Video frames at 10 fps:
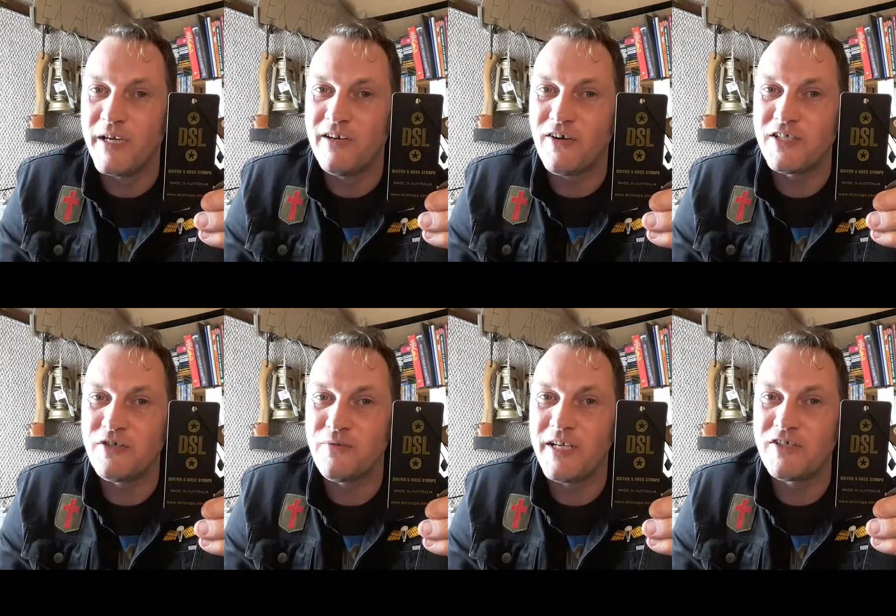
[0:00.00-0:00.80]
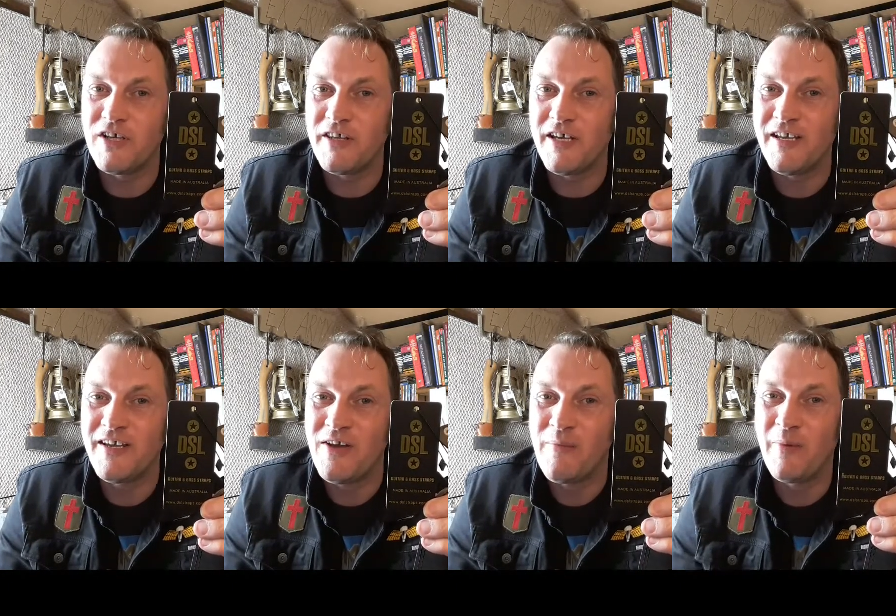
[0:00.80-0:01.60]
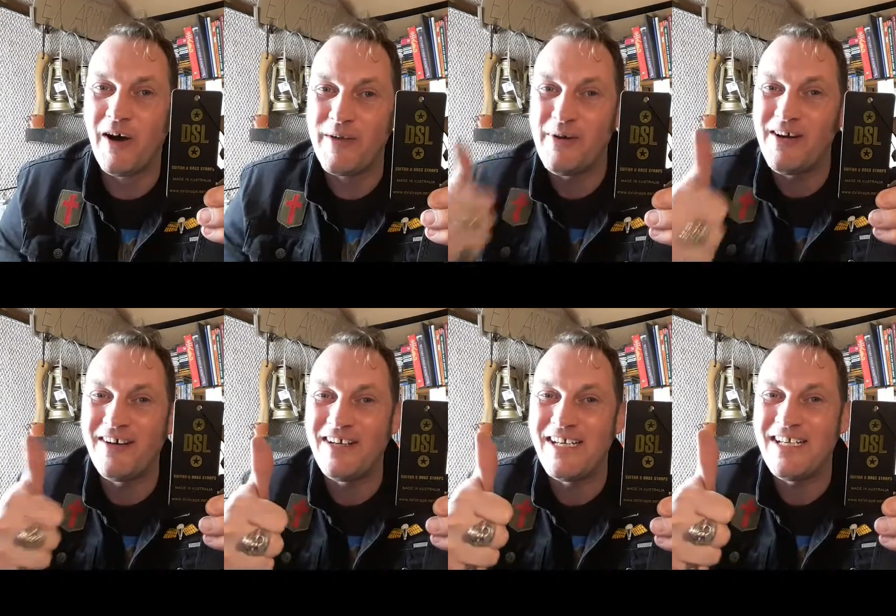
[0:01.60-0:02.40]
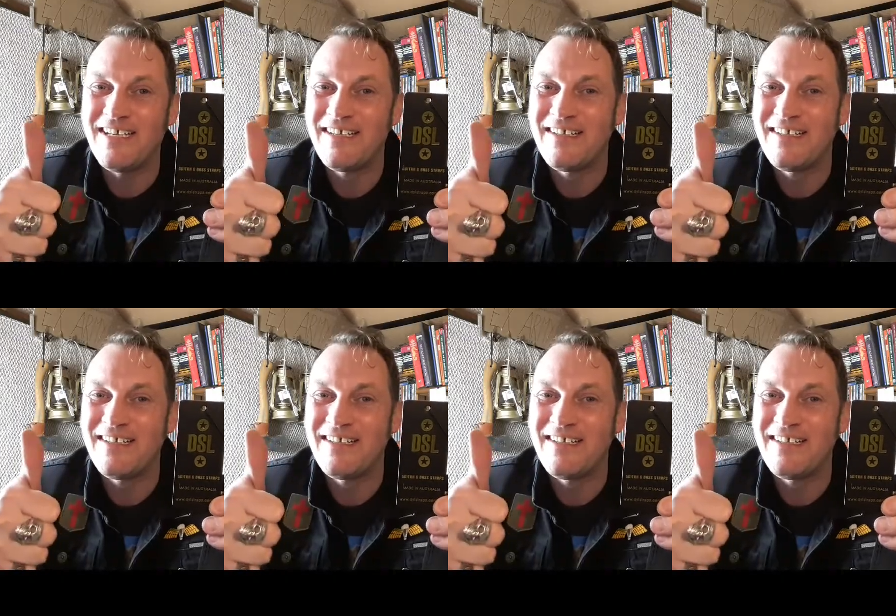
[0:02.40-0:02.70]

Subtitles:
Be nice to each other. Bye bye.